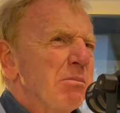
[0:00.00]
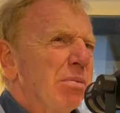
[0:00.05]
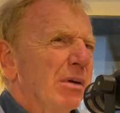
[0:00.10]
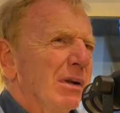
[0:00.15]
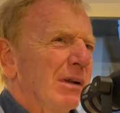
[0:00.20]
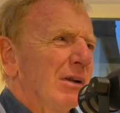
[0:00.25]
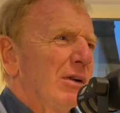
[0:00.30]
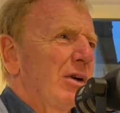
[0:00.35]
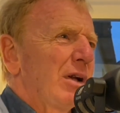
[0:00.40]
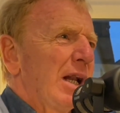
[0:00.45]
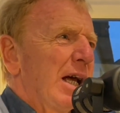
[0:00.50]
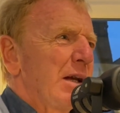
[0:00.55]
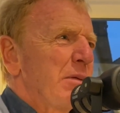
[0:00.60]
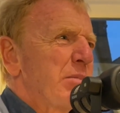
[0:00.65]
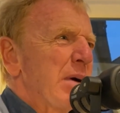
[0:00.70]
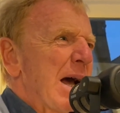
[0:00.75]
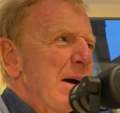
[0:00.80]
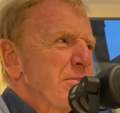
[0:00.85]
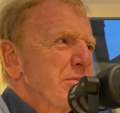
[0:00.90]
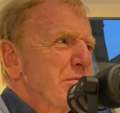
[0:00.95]
but look like
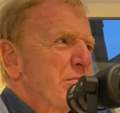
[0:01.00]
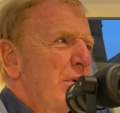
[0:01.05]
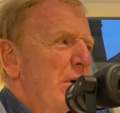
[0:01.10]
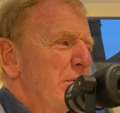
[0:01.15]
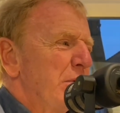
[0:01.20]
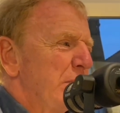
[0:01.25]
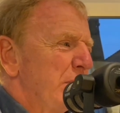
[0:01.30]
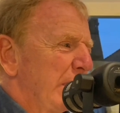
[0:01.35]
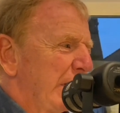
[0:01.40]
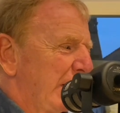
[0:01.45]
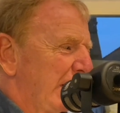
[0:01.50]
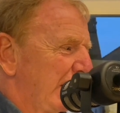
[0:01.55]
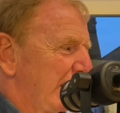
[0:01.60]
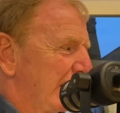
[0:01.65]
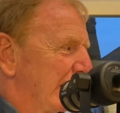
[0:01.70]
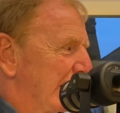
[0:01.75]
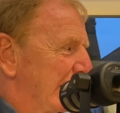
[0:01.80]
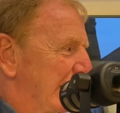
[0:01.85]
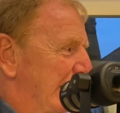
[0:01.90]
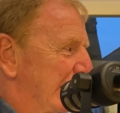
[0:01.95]
perhaps
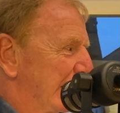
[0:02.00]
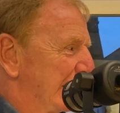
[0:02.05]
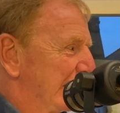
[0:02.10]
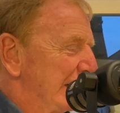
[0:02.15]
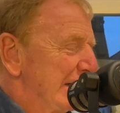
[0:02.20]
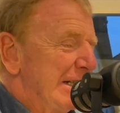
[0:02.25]
probably